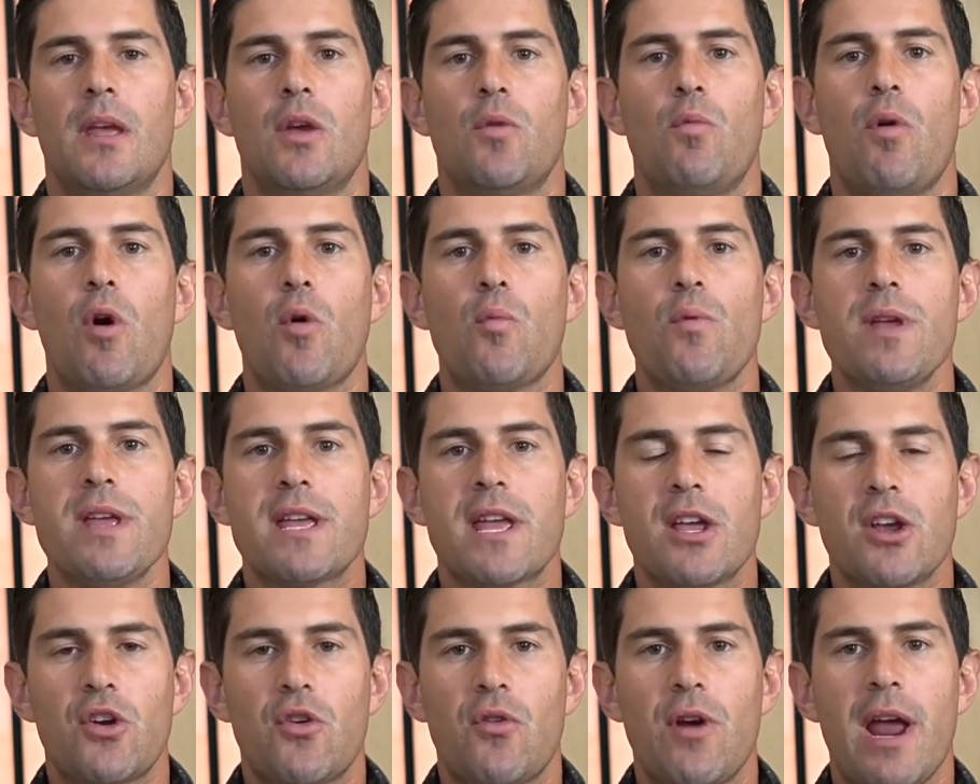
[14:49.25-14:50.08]
where we
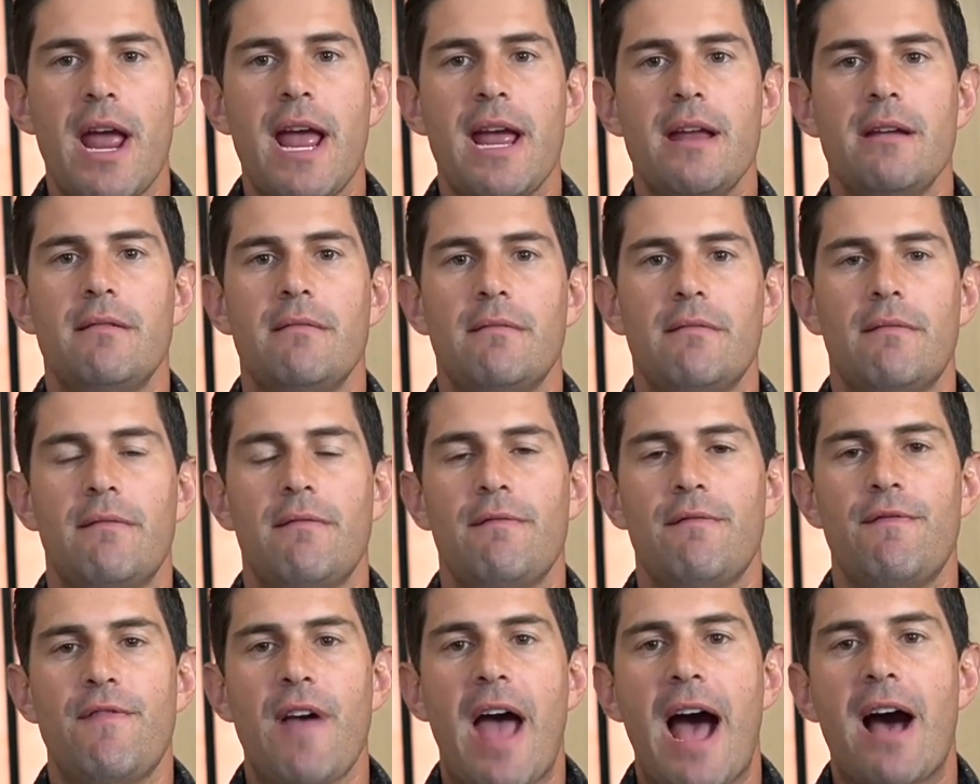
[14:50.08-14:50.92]
can create
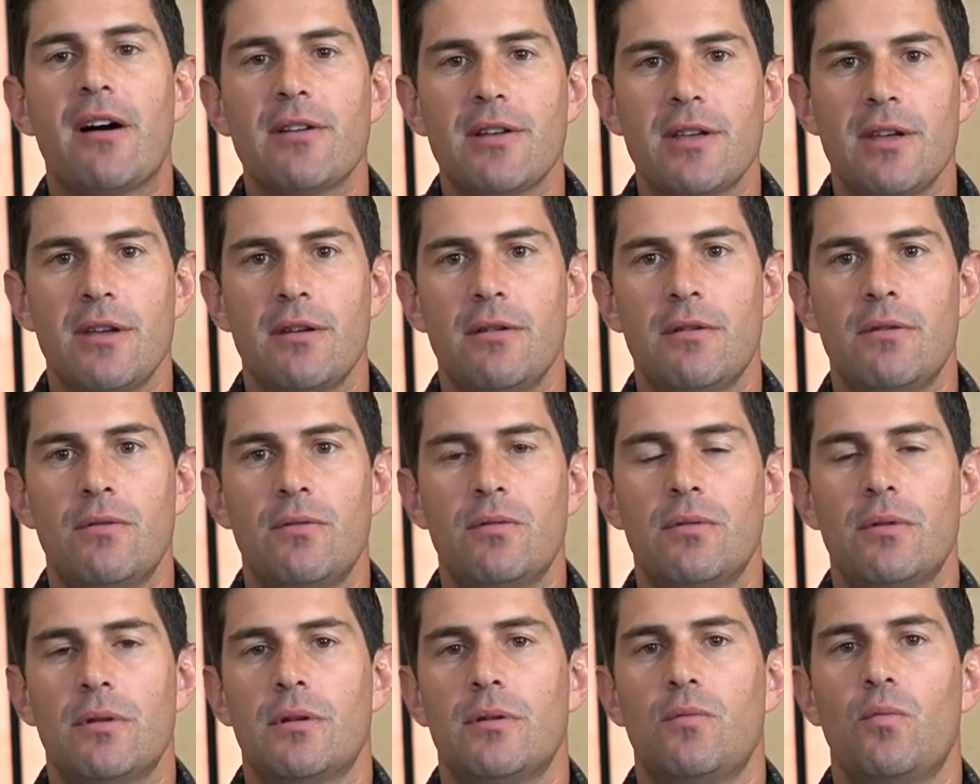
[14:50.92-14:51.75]

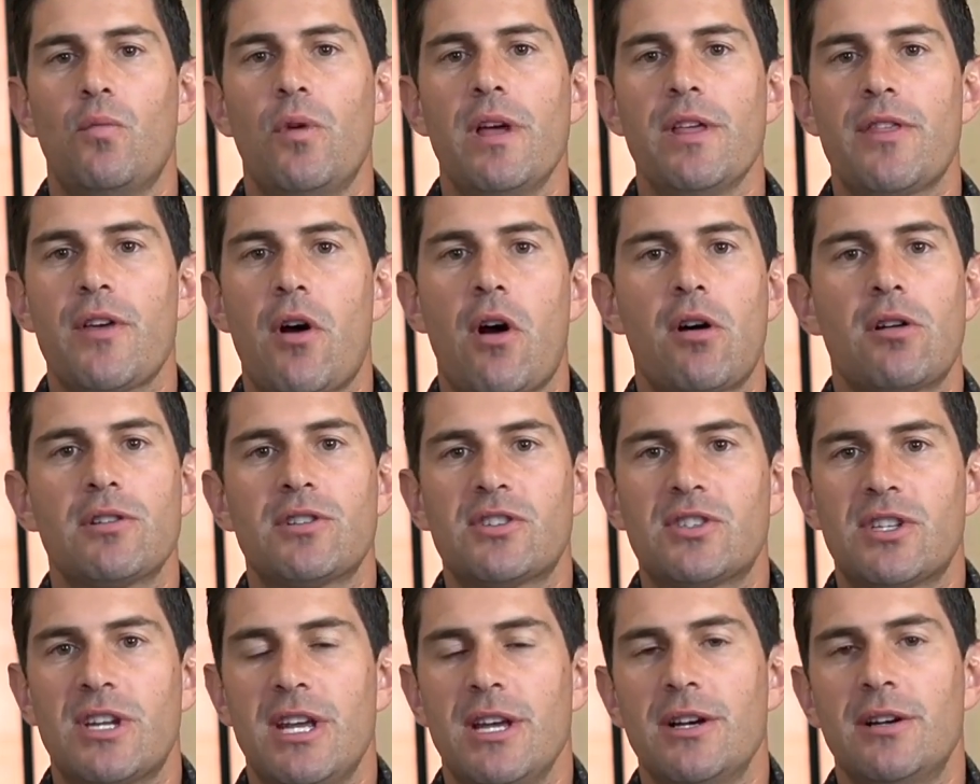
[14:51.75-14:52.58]
value with our
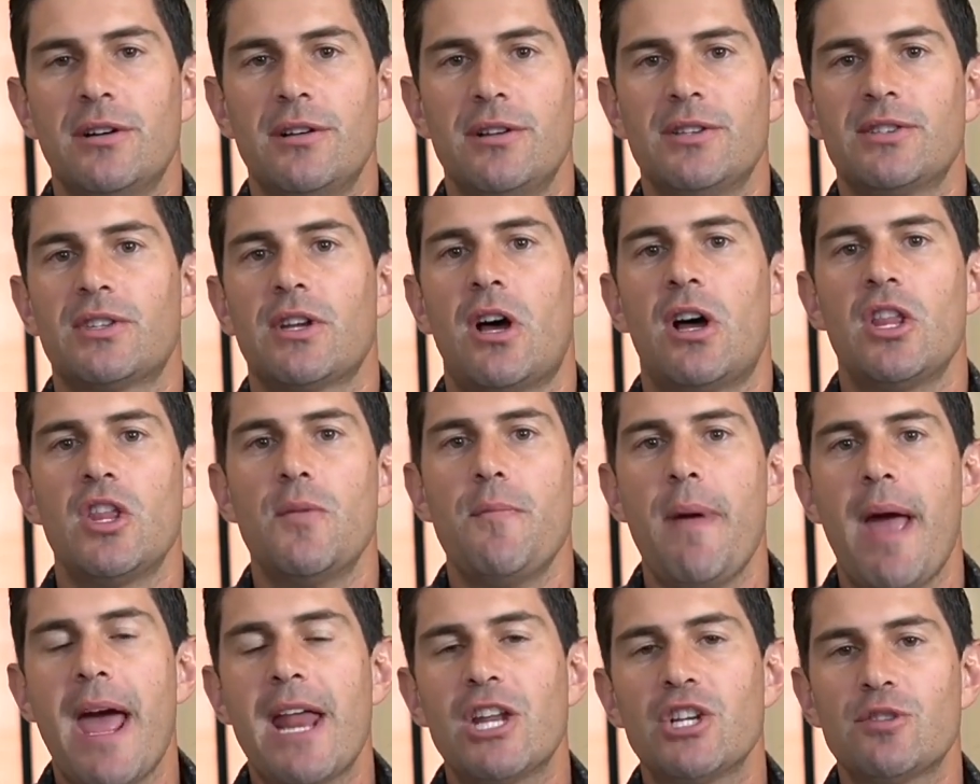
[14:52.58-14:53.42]
skills on the
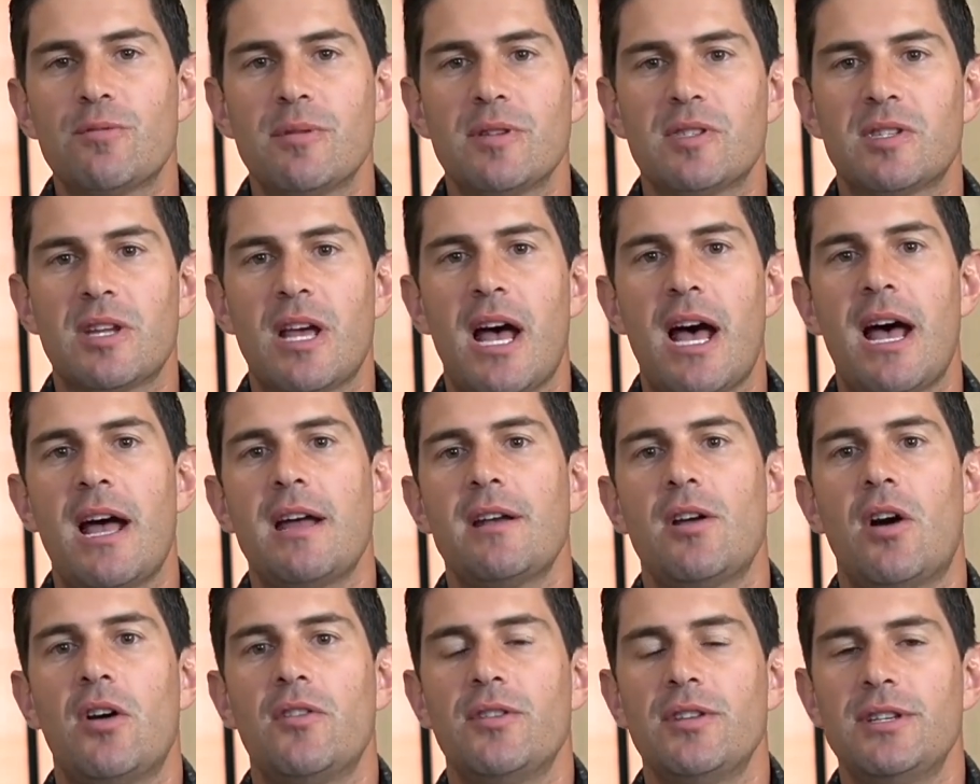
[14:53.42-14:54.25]
management
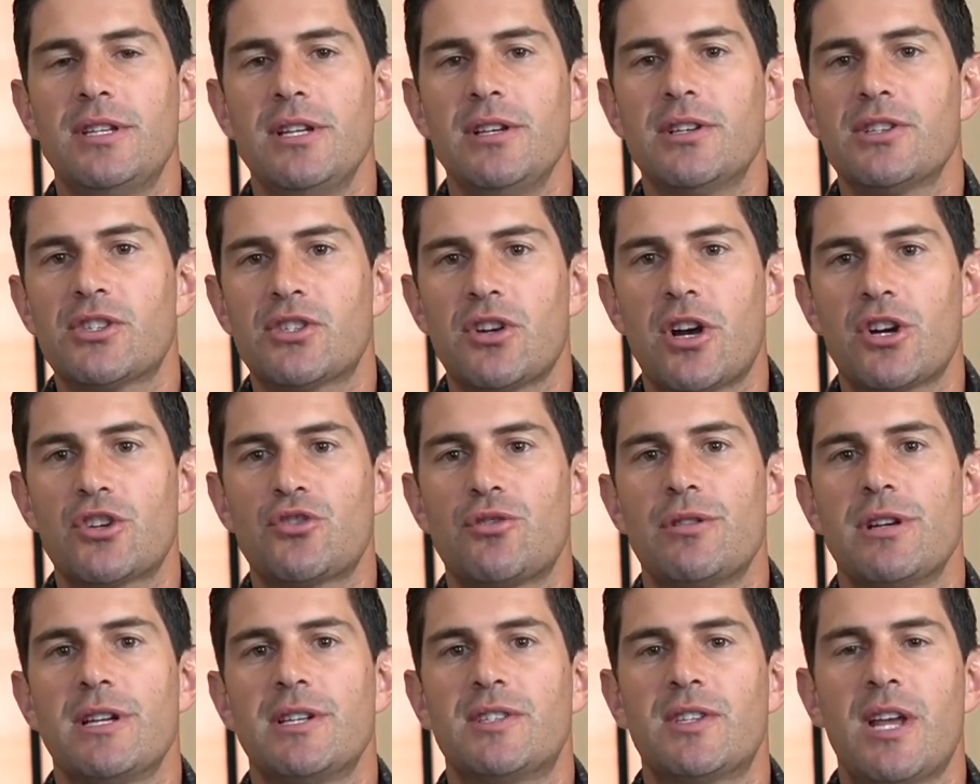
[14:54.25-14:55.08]
side, on the deal
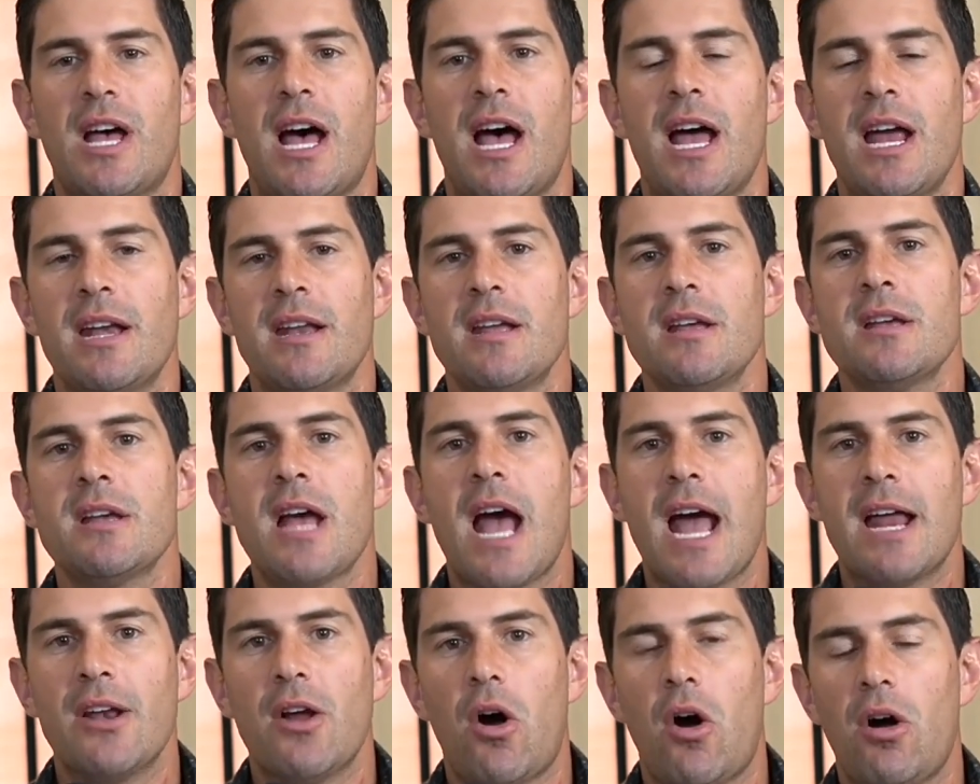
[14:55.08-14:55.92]
structuring side,
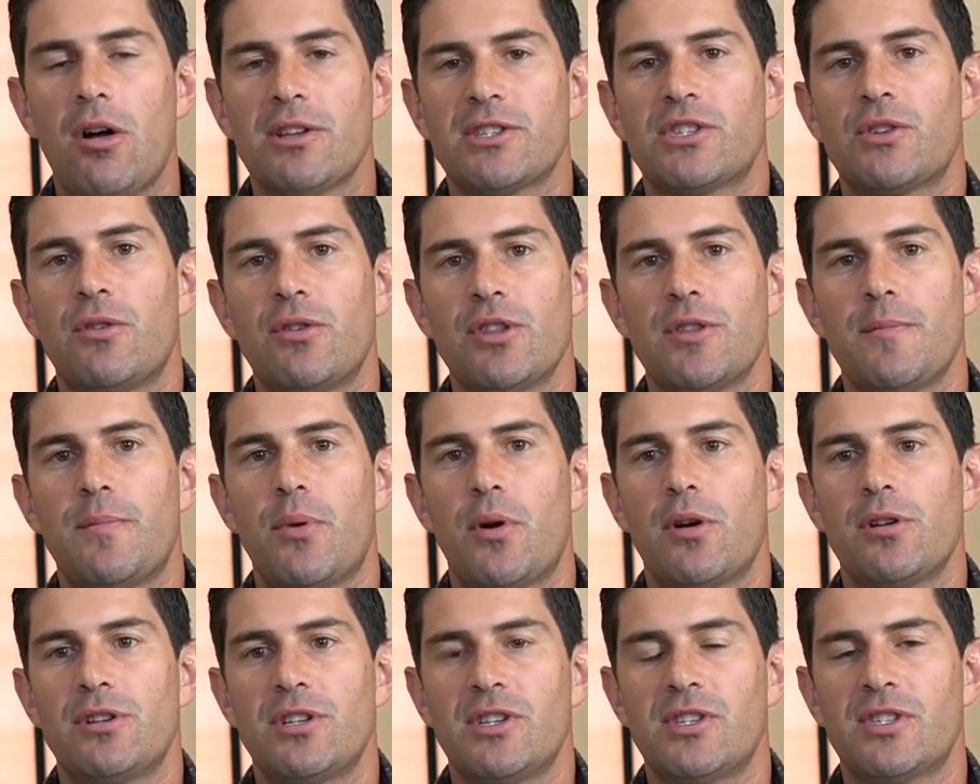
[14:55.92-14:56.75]
and also on the
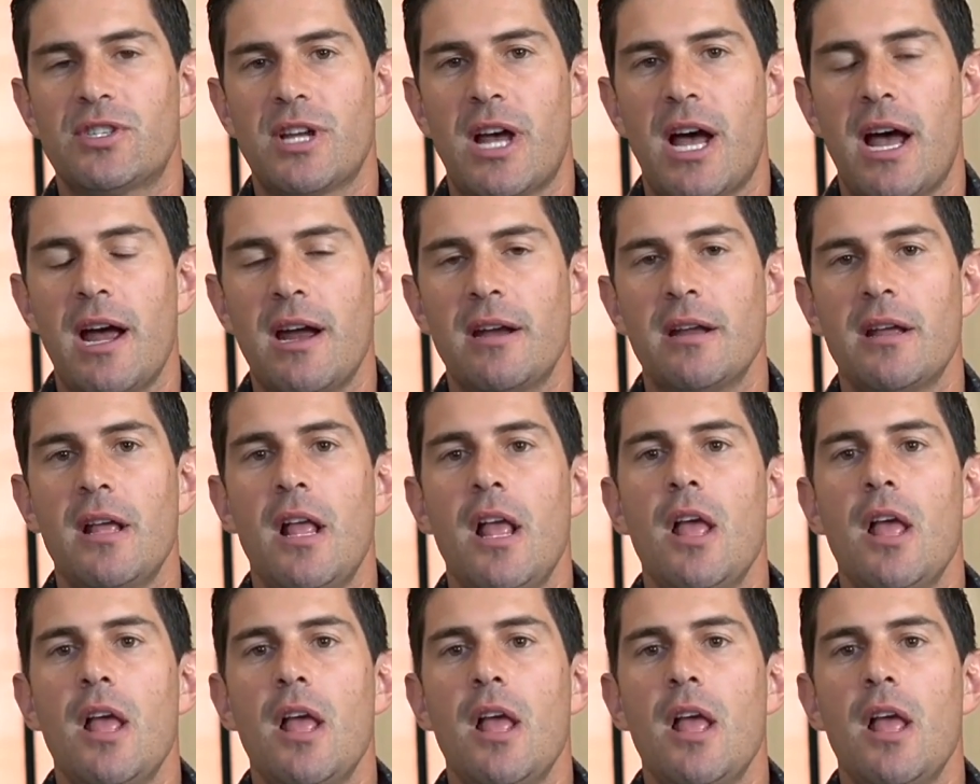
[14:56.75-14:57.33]
purchase side.